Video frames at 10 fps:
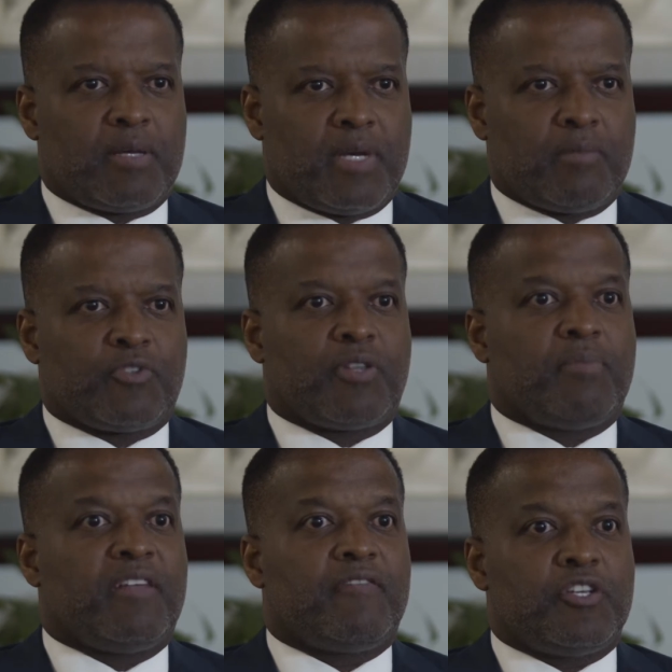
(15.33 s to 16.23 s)
members, the
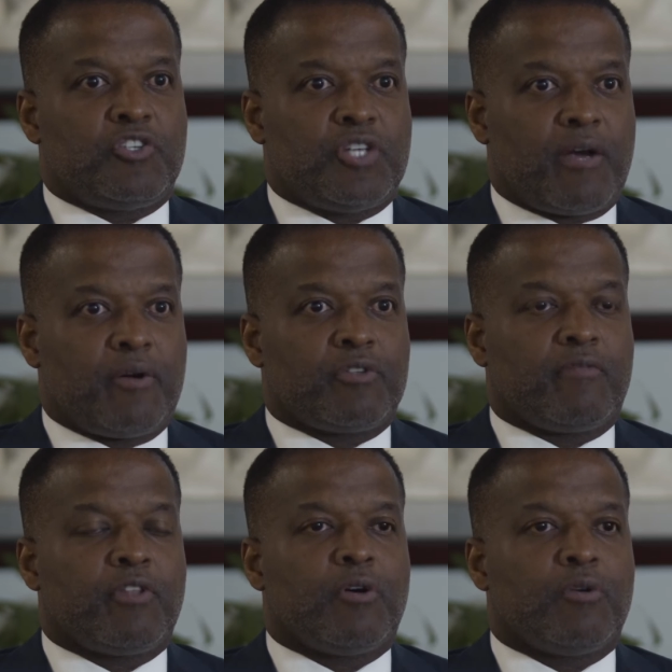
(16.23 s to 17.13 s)
beneficiaries
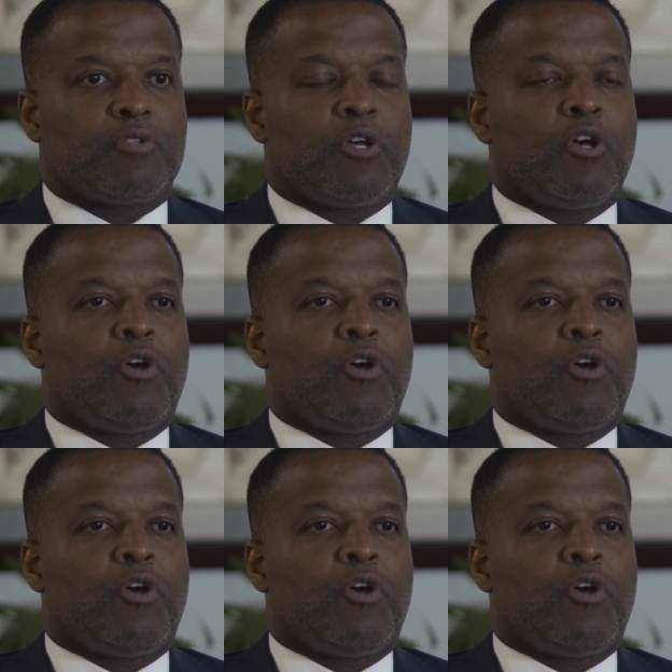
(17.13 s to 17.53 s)
of those